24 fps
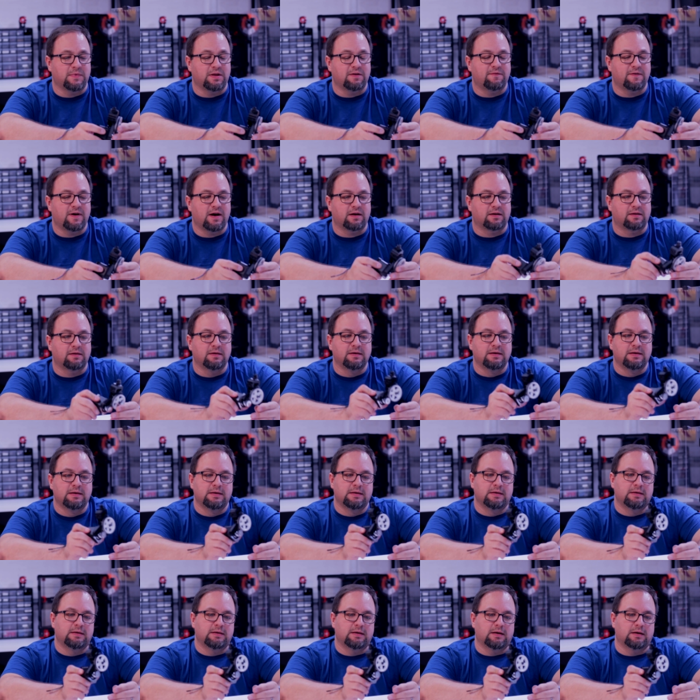In fact,
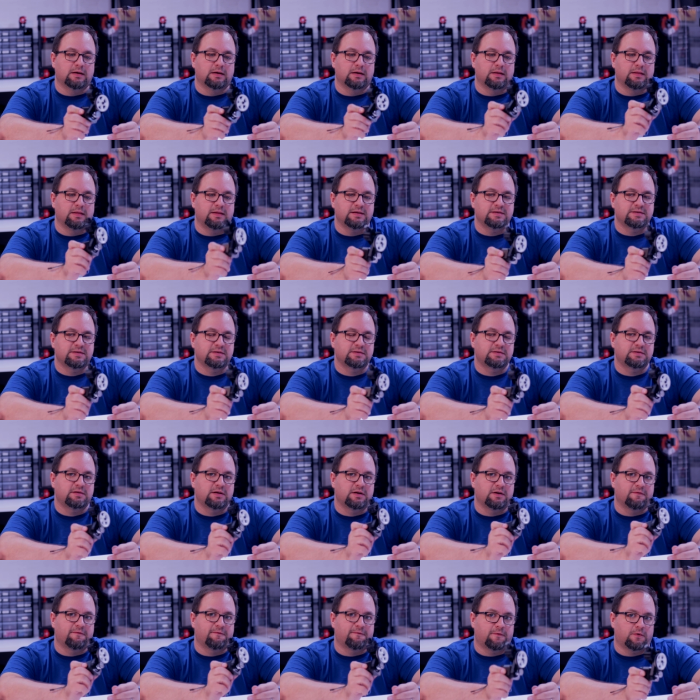uh, this is
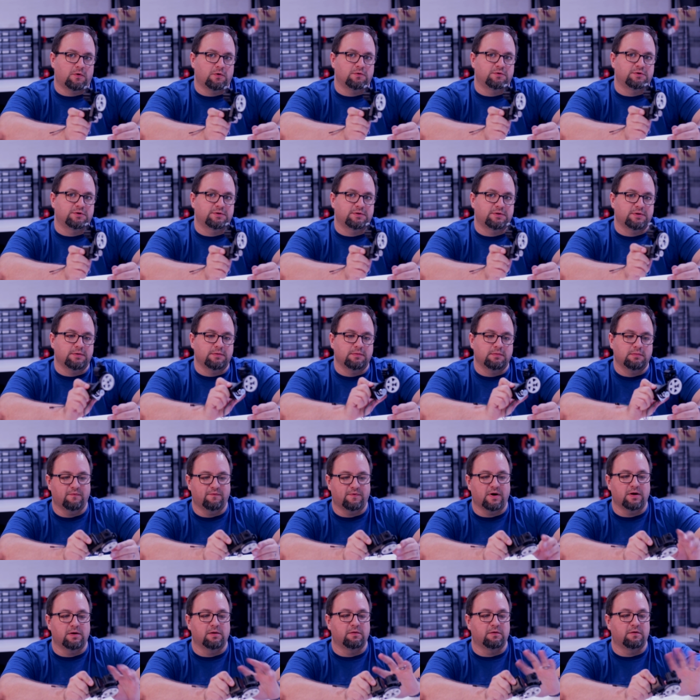the first
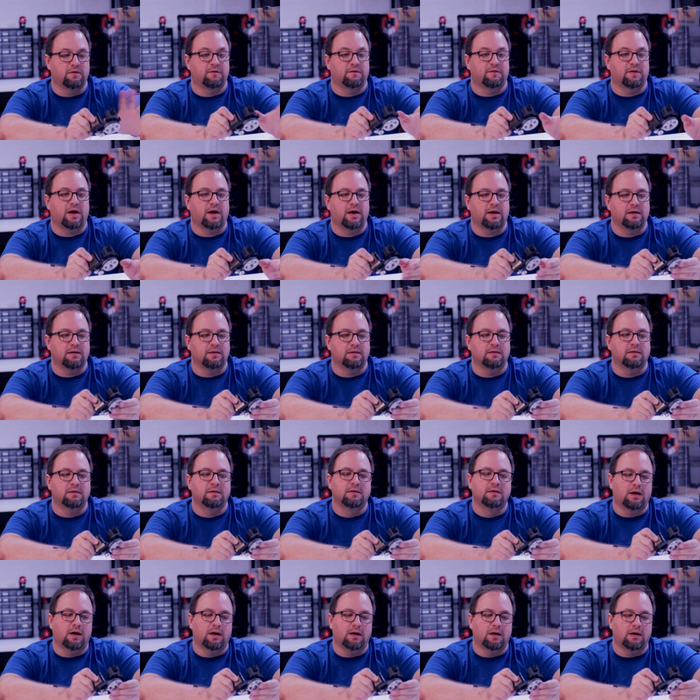final design
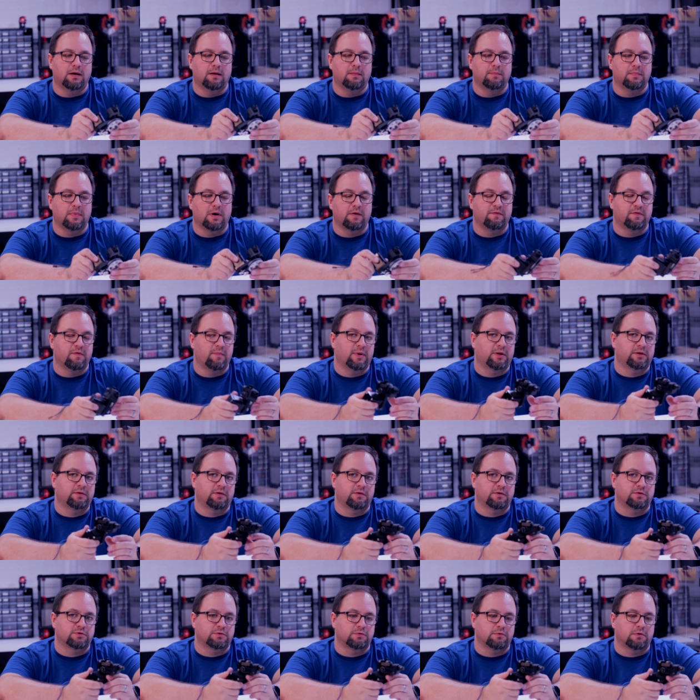um, of the belted
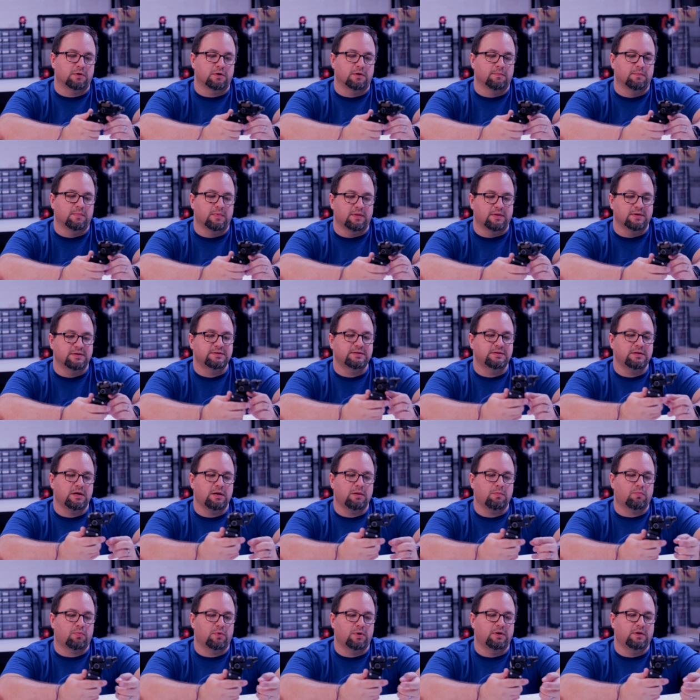extruder. This
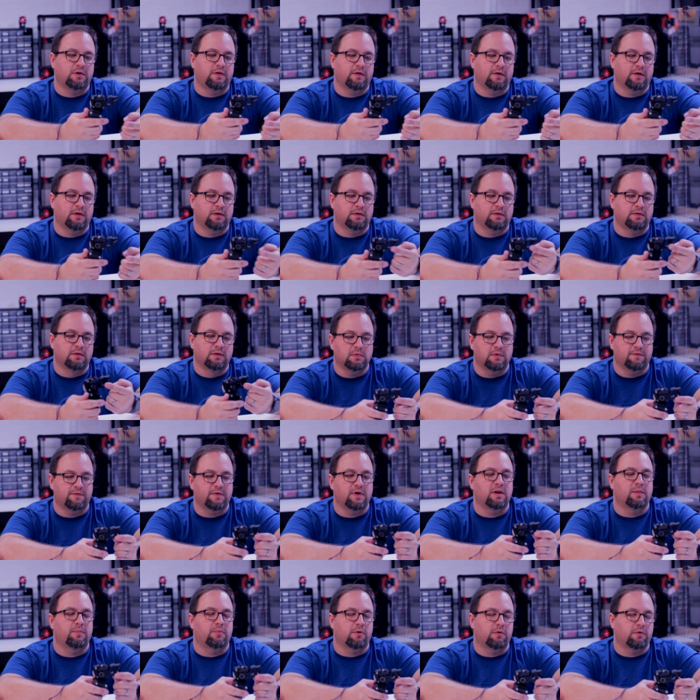thing printed the
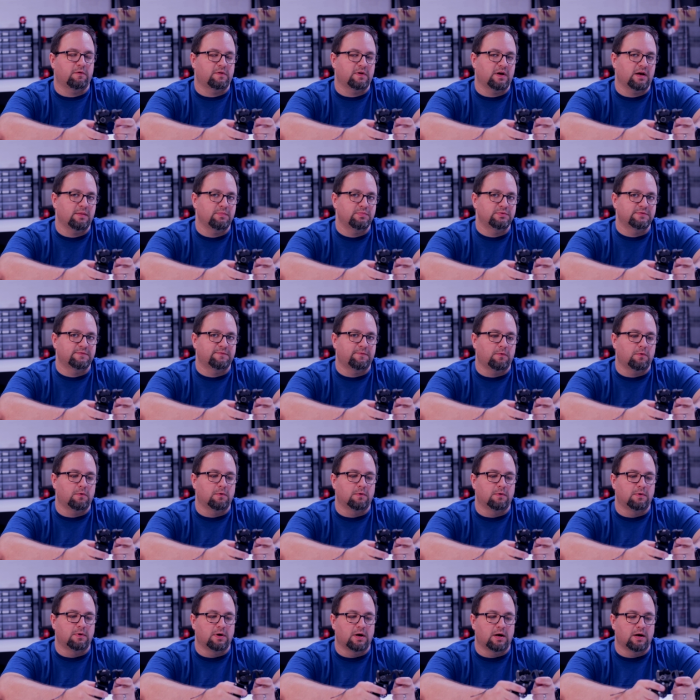final prototypes
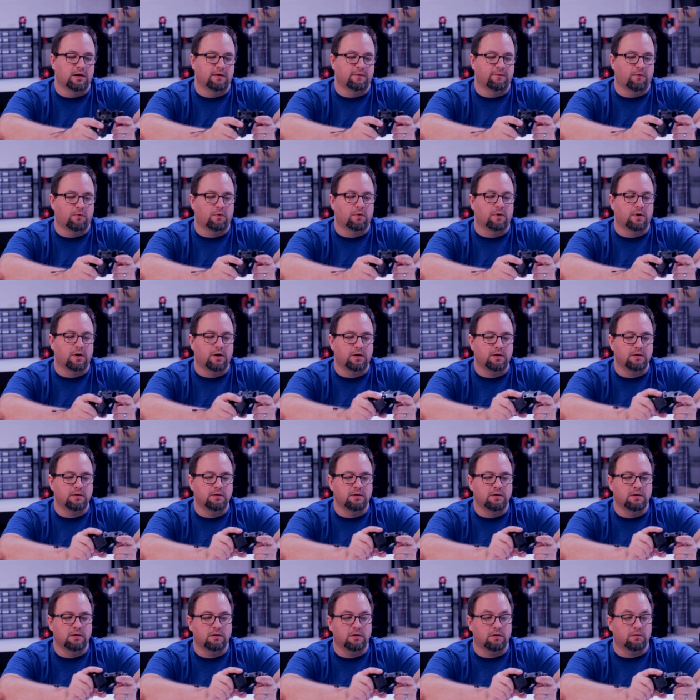for uh, Voron,
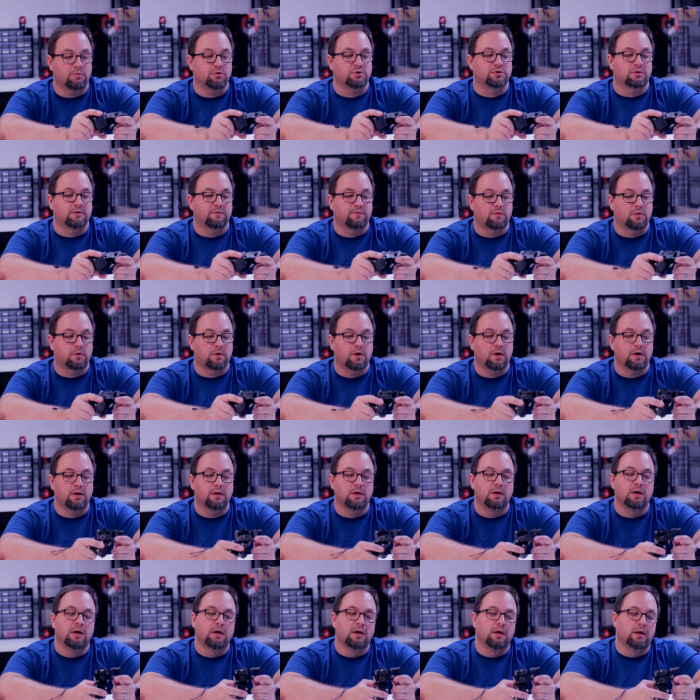original
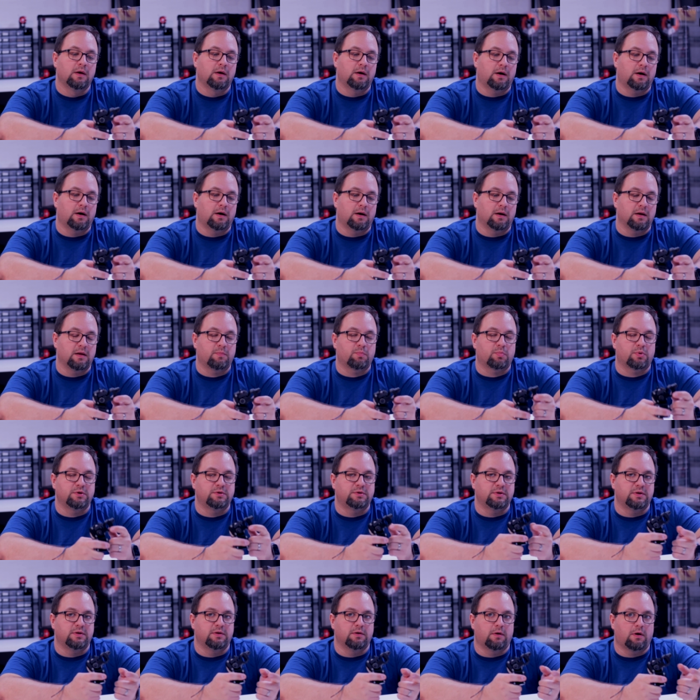Voron. Uh, it
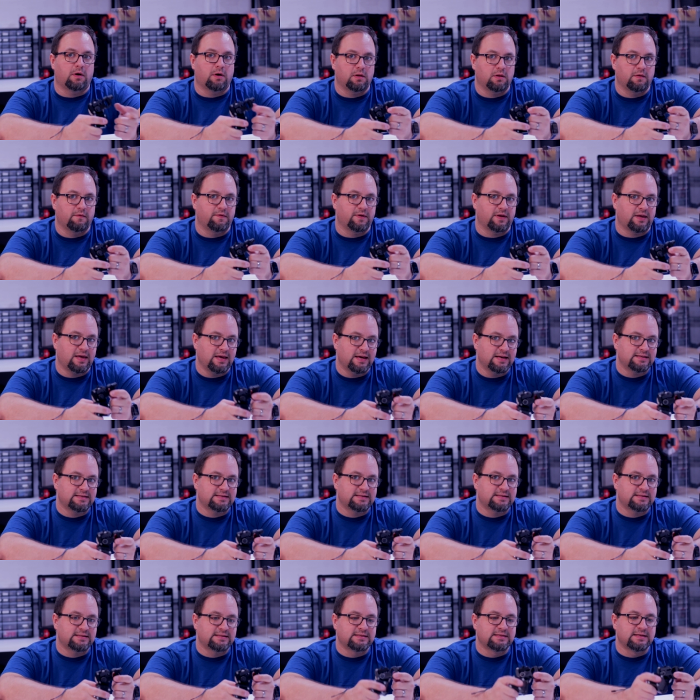printed all of the
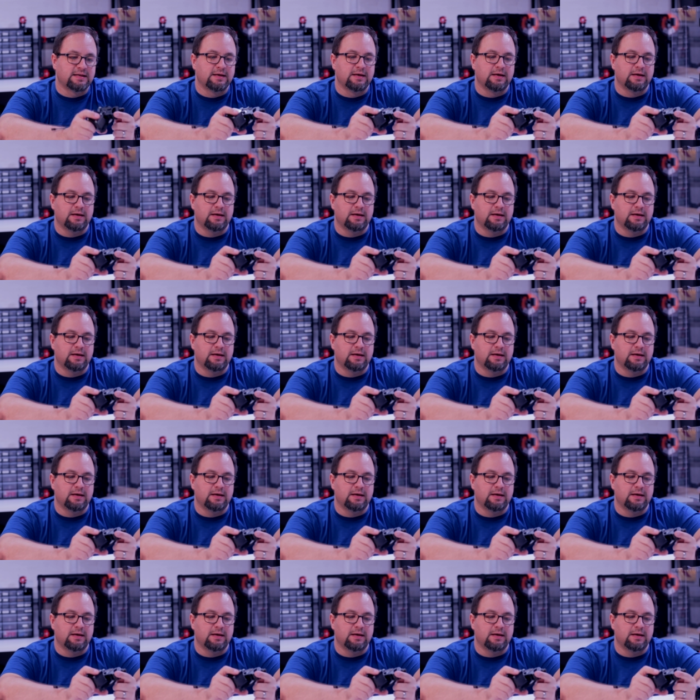kits.